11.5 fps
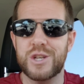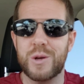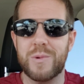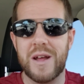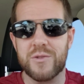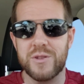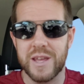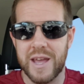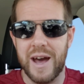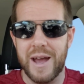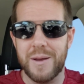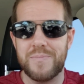She went after the
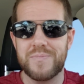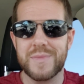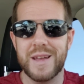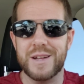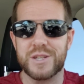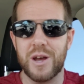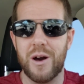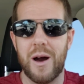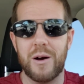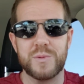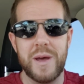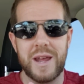guy. And so
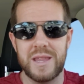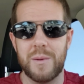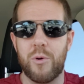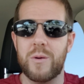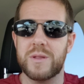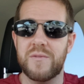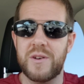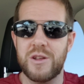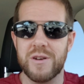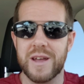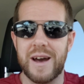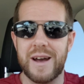I was making the point in the
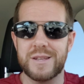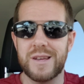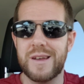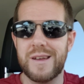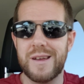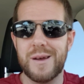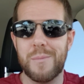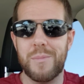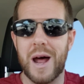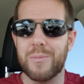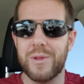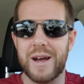video, guys,
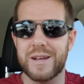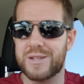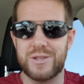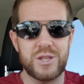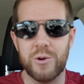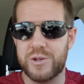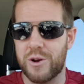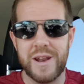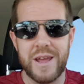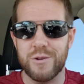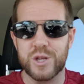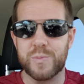bottom line is don't
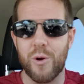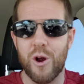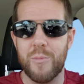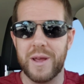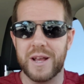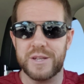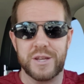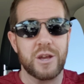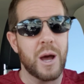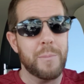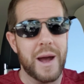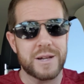donate your sperm because it
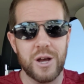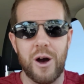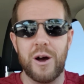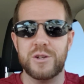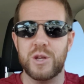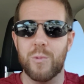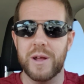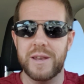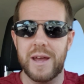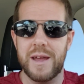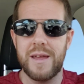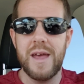could come back to haunt you one
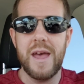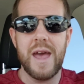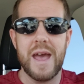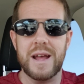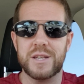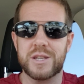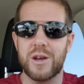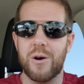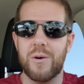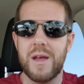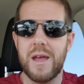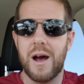day. And
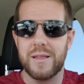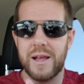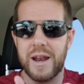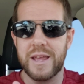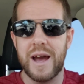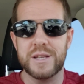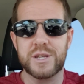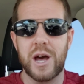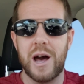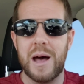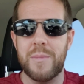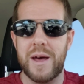so a lot of guys
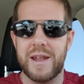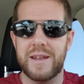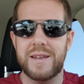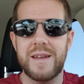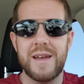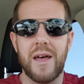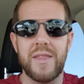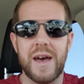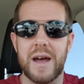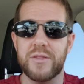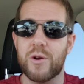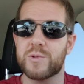commented
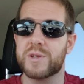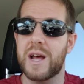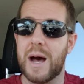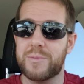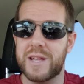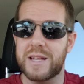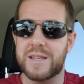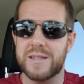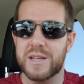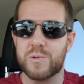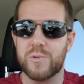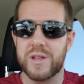that there was an update to
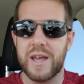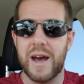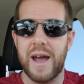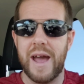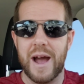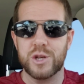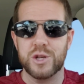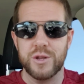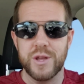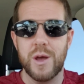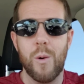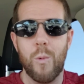this where the guy
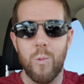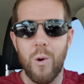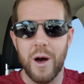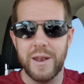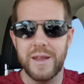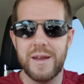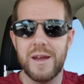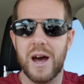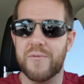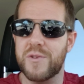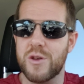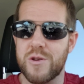actually won
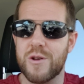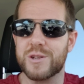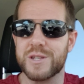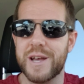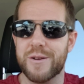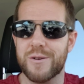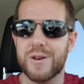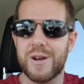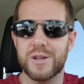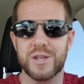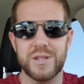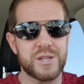a few years later.
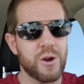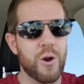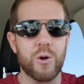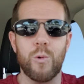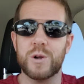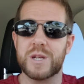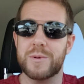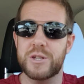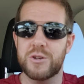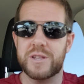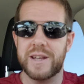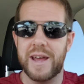So this article, which I'm going
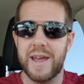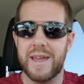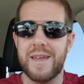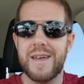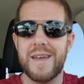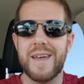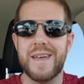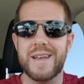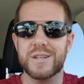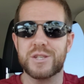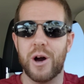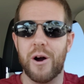to do today,
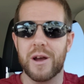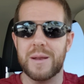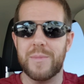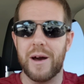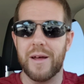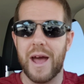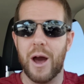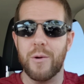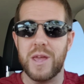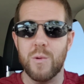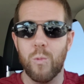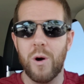is talking about how
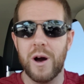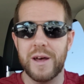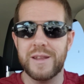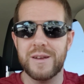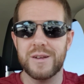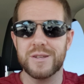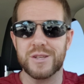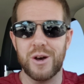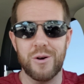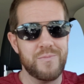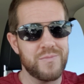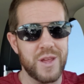he won.
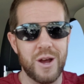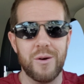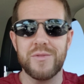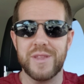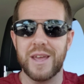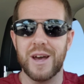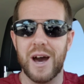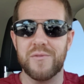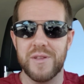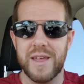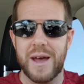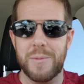So, you know, thank God
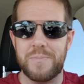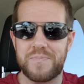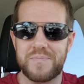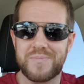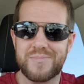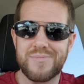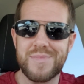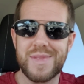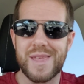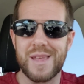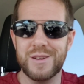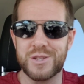for that.
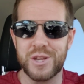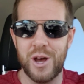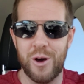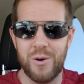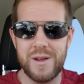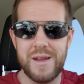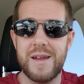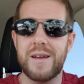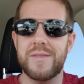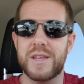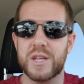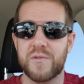So
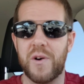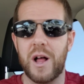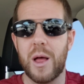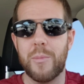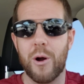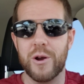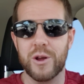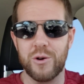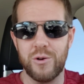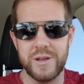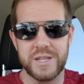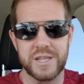this follow-up
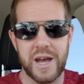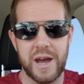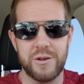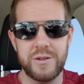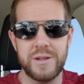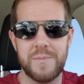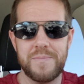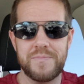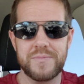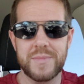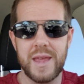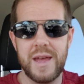article is titled,
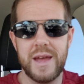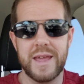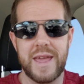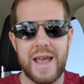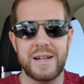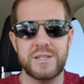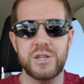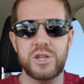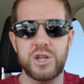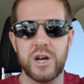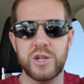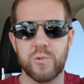Kansas
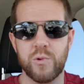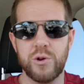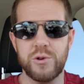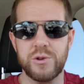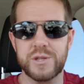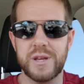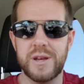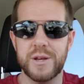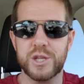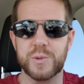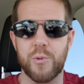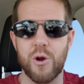Judge Rules
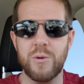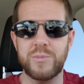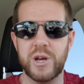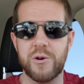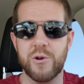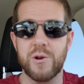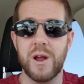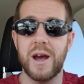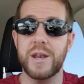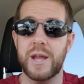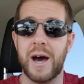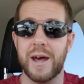Sperm Donor
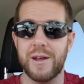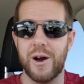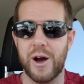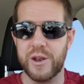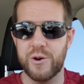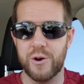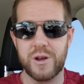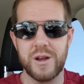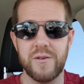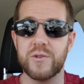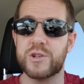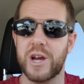Not on
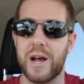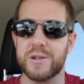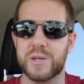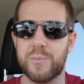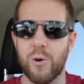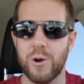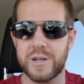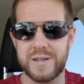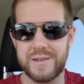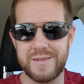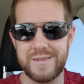Hook for Child Support.